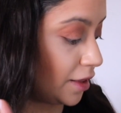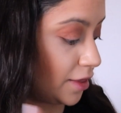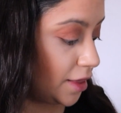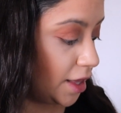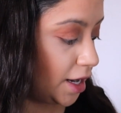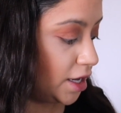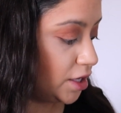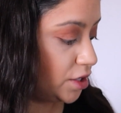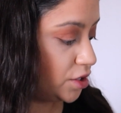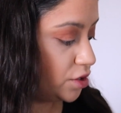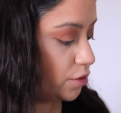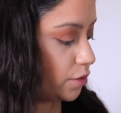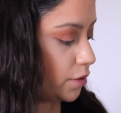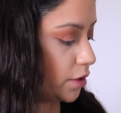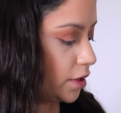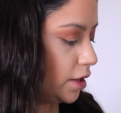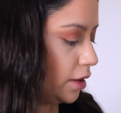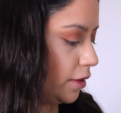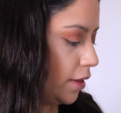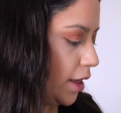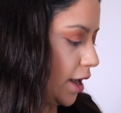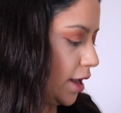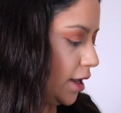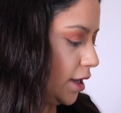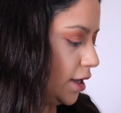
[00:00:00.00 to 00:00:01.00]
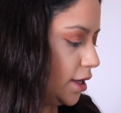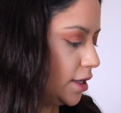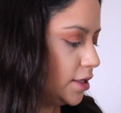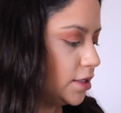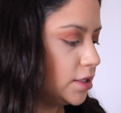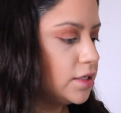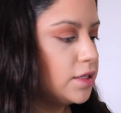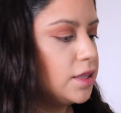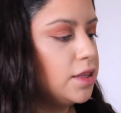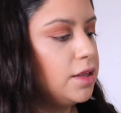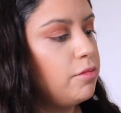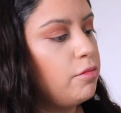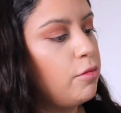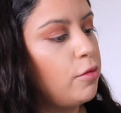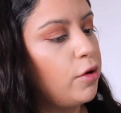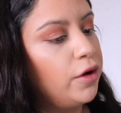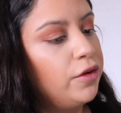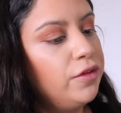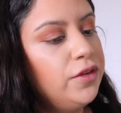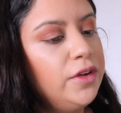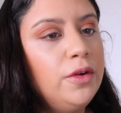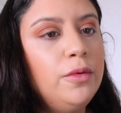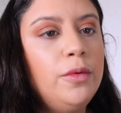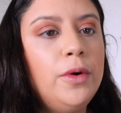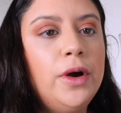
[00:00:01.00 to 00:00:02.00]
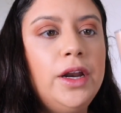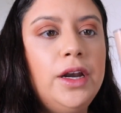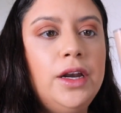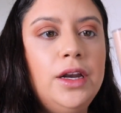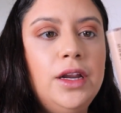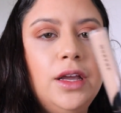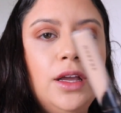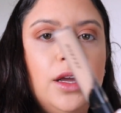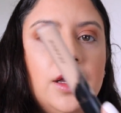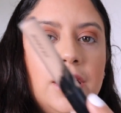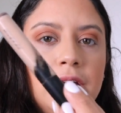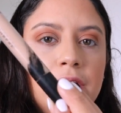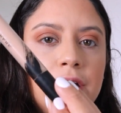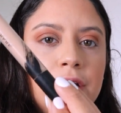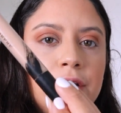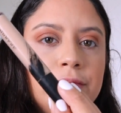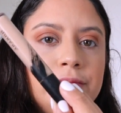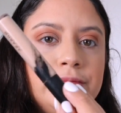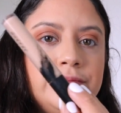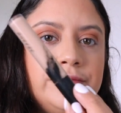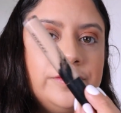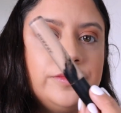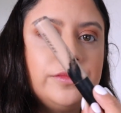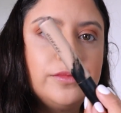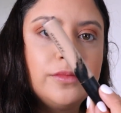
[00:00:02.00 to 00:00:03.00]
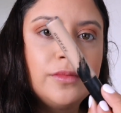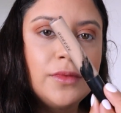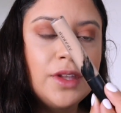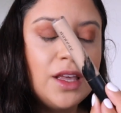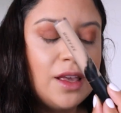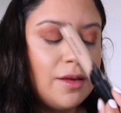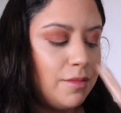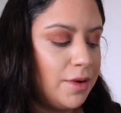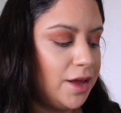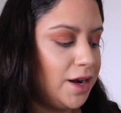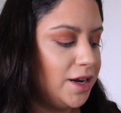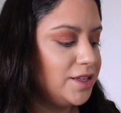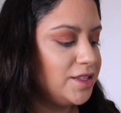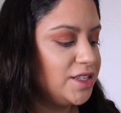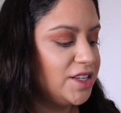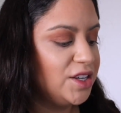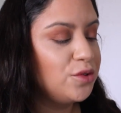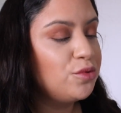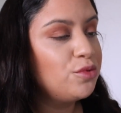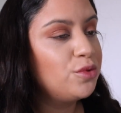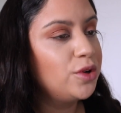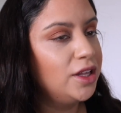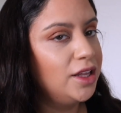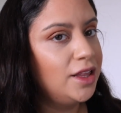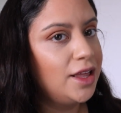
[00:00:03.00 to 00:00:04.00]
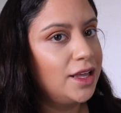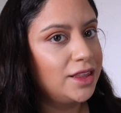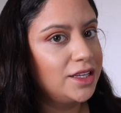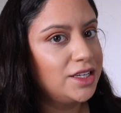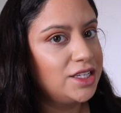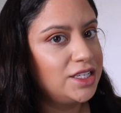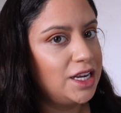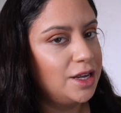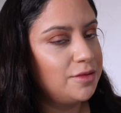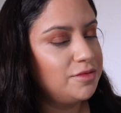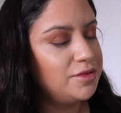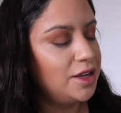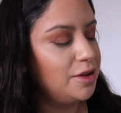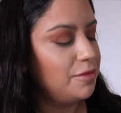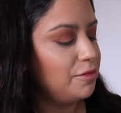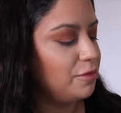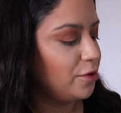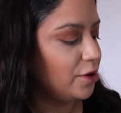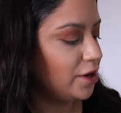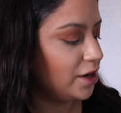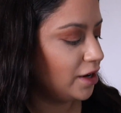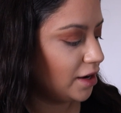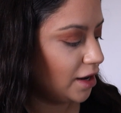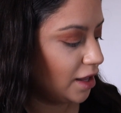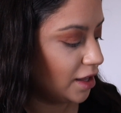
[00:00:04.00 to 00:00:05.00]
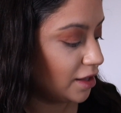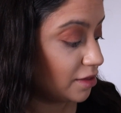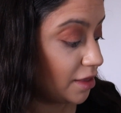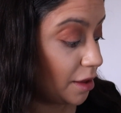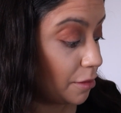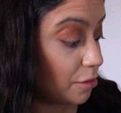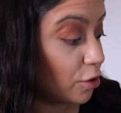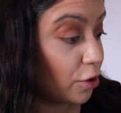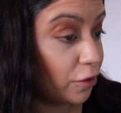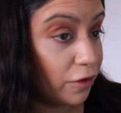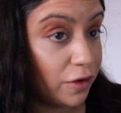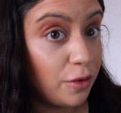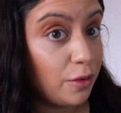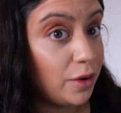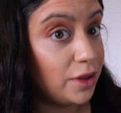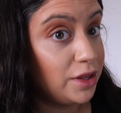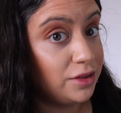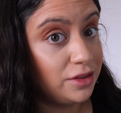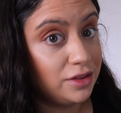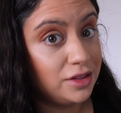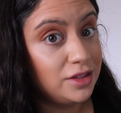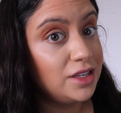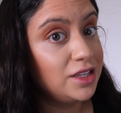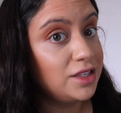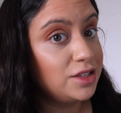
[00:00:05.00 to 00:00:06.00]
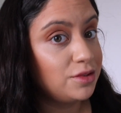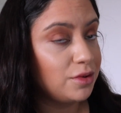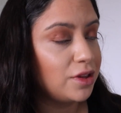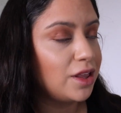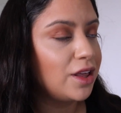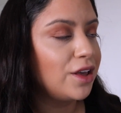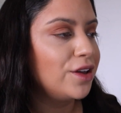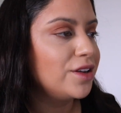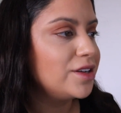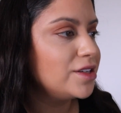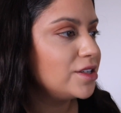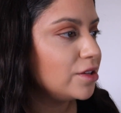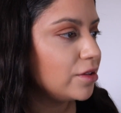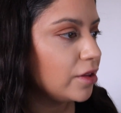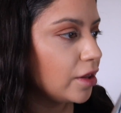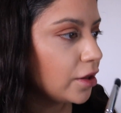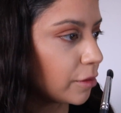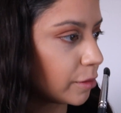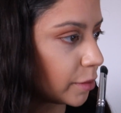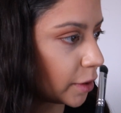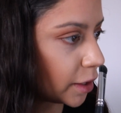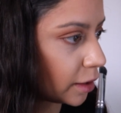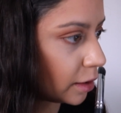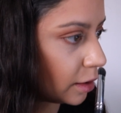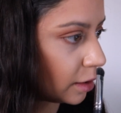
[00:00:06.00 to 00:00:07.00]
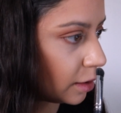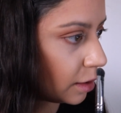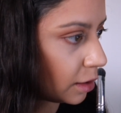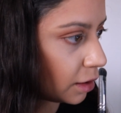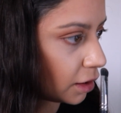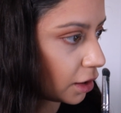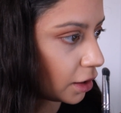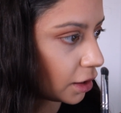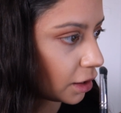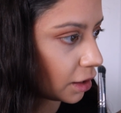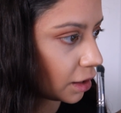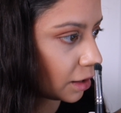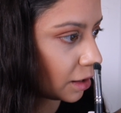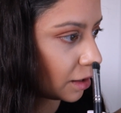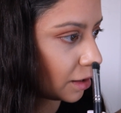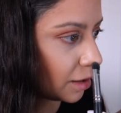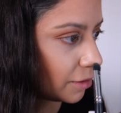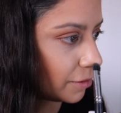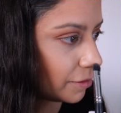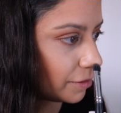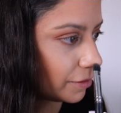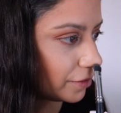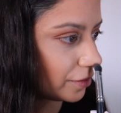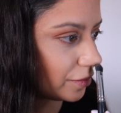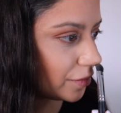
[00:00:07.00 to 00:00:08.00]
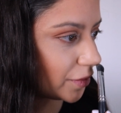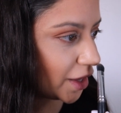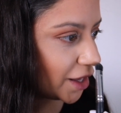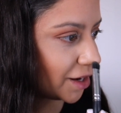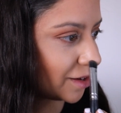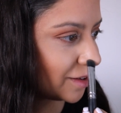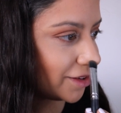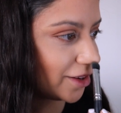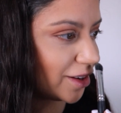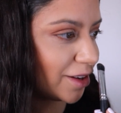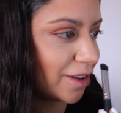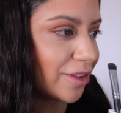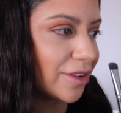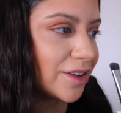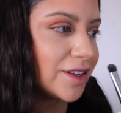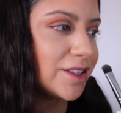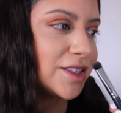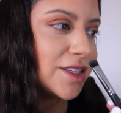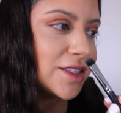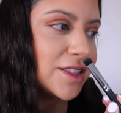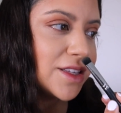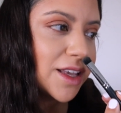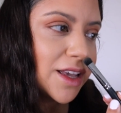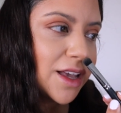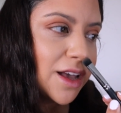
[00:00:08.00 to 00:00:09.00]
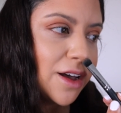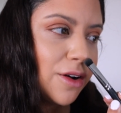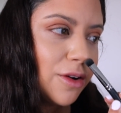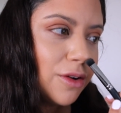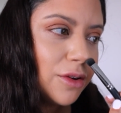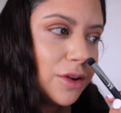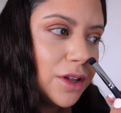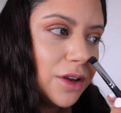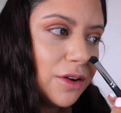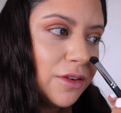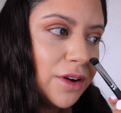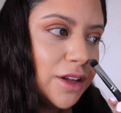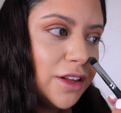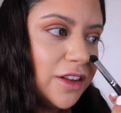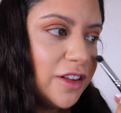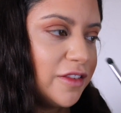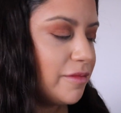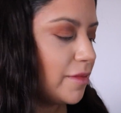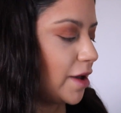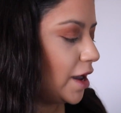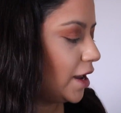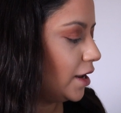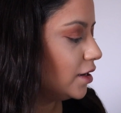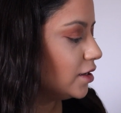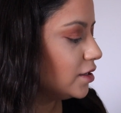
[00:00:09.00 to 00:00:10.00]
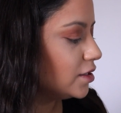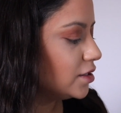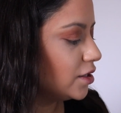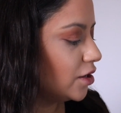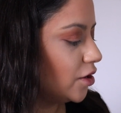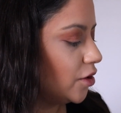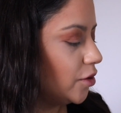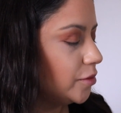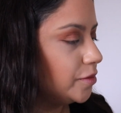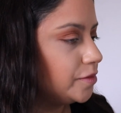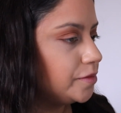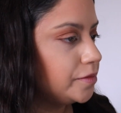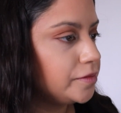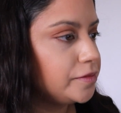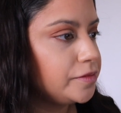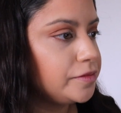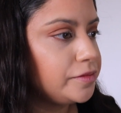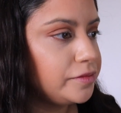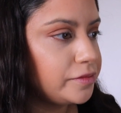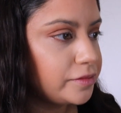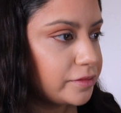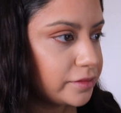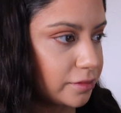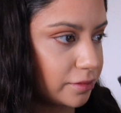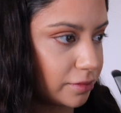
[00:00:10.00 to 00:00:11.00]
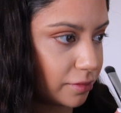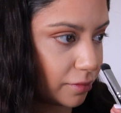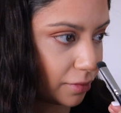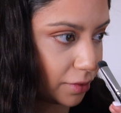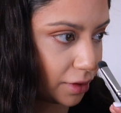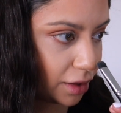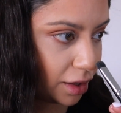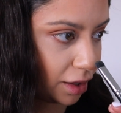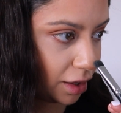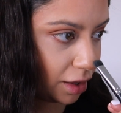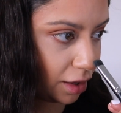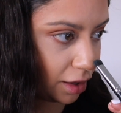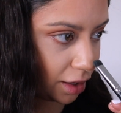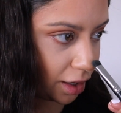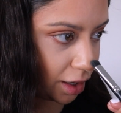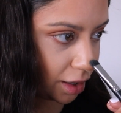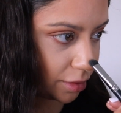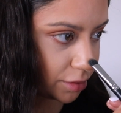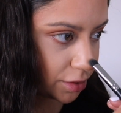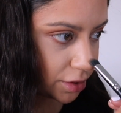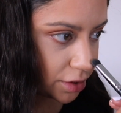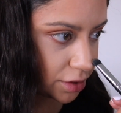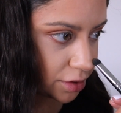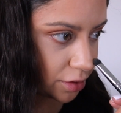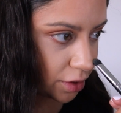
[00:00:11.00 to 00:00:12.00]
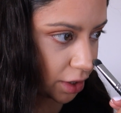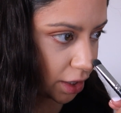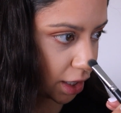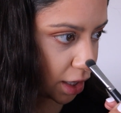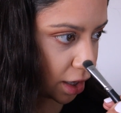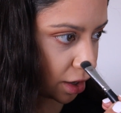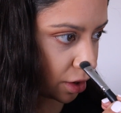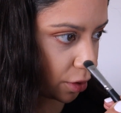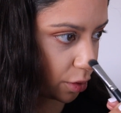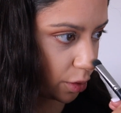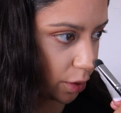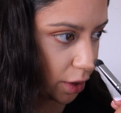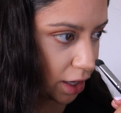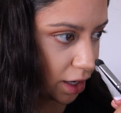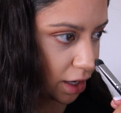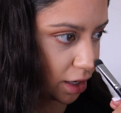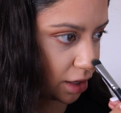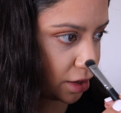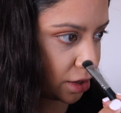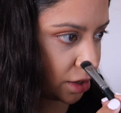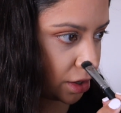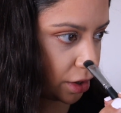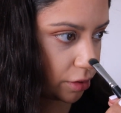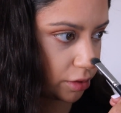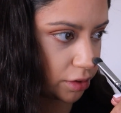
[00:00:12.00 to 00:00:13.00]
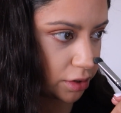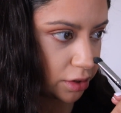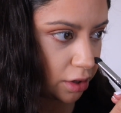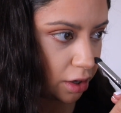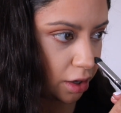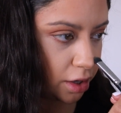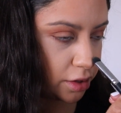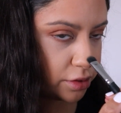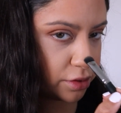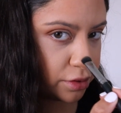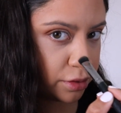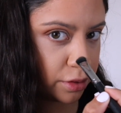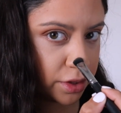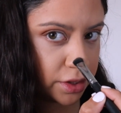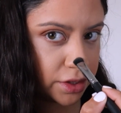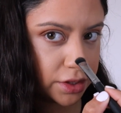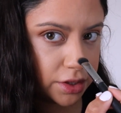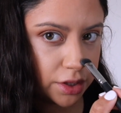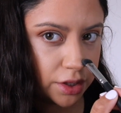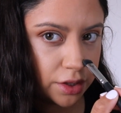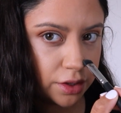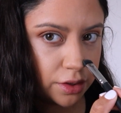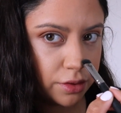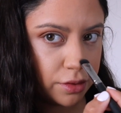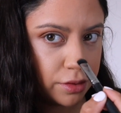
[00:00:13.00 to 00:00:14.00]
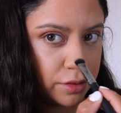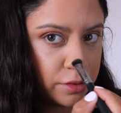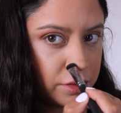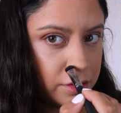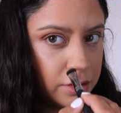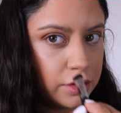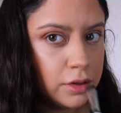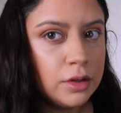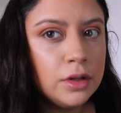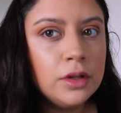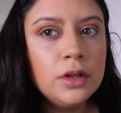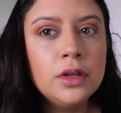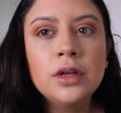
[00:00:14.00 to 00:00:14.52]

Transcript: that I do really like. It's the Morphe one, but I still really like the Shape Tape one. Like, the Morphe one is really good too though, but I don't know, it's just like a holy grail of mine. So I'm just doing like a quick nose contour too.